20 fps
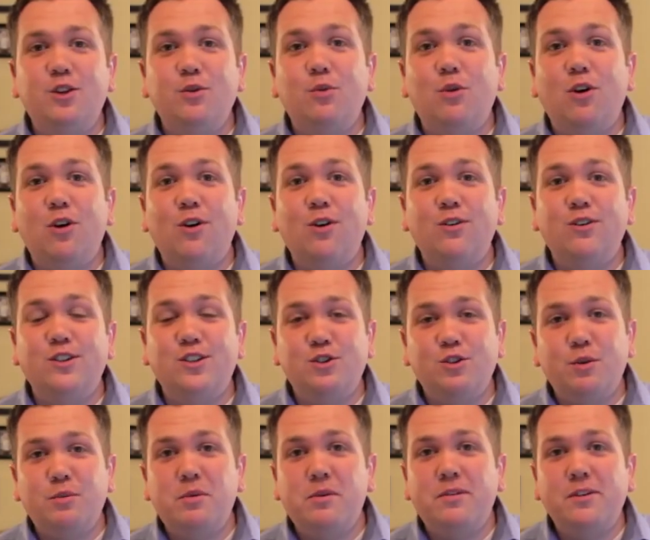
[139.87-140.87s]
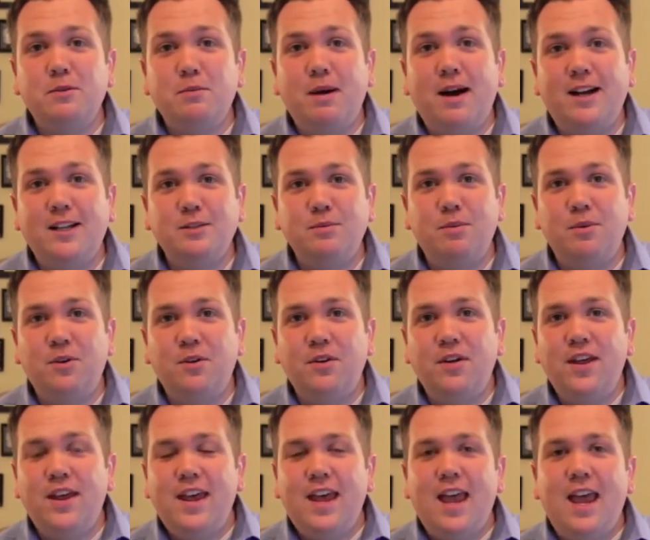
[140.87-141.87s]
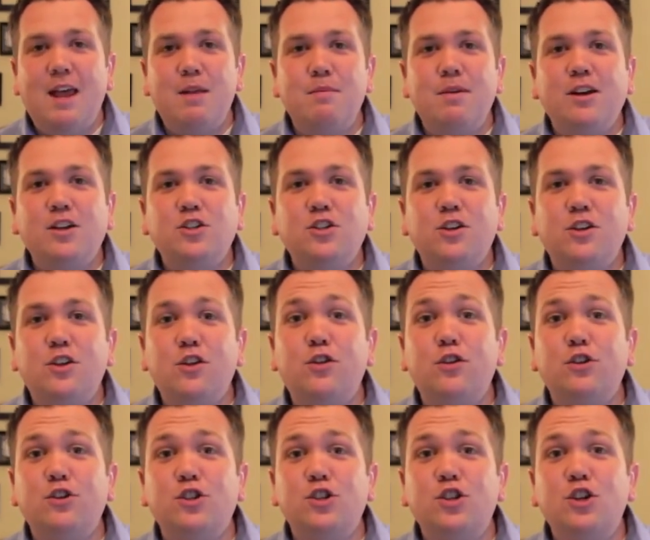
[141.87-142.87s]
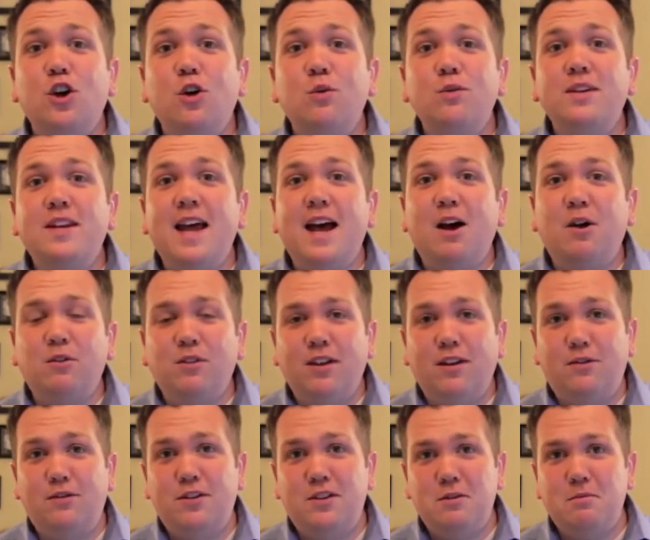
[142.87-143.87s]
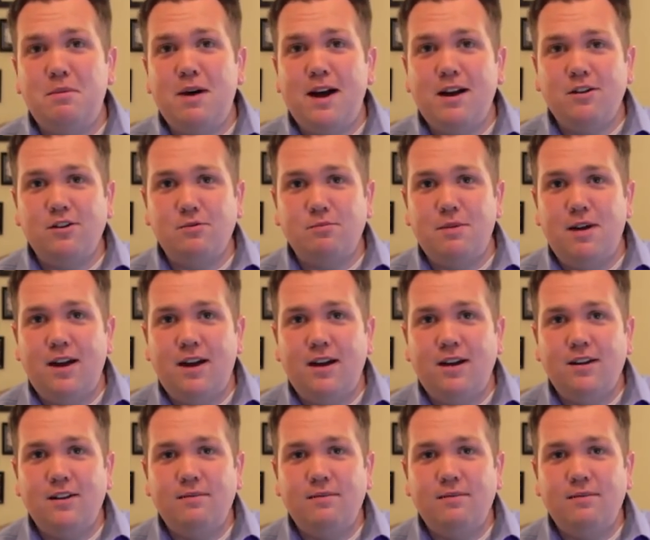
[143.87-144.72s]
you are descriptive as possible and make sure that there's no doubt left in the buyer's mind.